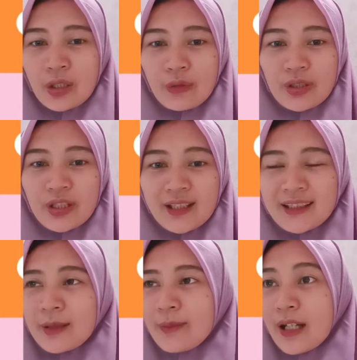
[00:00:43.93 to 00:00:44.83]
which
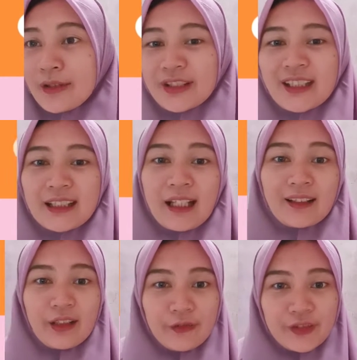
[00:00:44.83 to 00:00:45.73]
is about
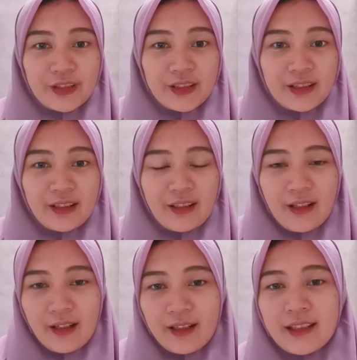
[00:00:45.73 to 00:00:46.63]
connectives.
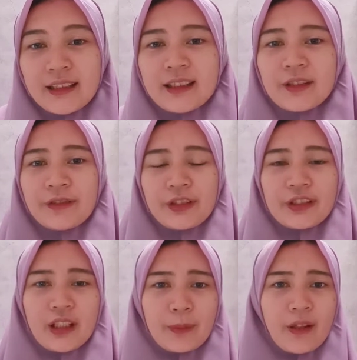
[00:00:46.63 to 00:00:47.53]
Yeah, this is the
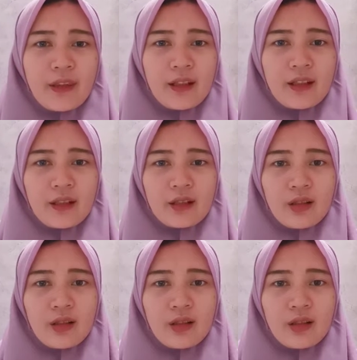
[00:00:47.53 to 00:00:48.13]
first time, I think.